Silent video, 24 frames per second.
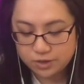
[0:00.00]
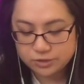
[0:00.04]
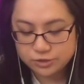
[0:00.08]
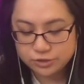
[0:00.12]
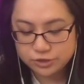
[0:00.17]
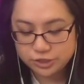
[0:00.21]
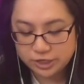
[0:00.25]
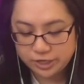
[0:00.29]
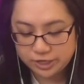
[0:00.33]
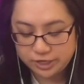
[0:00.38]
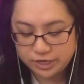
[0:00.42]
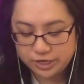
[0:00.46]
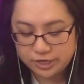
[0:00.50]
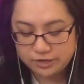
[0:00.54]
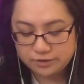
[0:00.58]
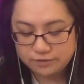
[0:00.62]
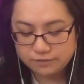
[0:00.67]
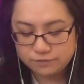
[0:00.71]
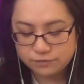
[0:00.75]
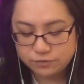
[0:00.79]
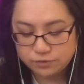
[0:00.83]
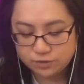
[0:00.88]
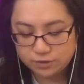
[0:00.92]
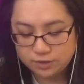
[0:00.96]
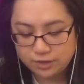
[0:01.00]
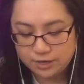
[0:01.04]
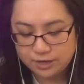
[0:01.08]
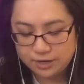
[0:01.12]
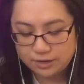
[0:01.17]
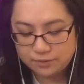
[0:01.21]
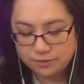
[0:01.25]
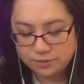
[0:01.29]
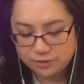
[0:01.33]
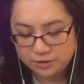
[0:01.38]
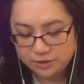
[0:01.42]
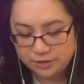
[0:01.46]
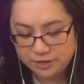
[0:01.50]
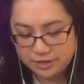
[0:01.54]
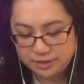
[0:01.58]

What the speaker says: checking for our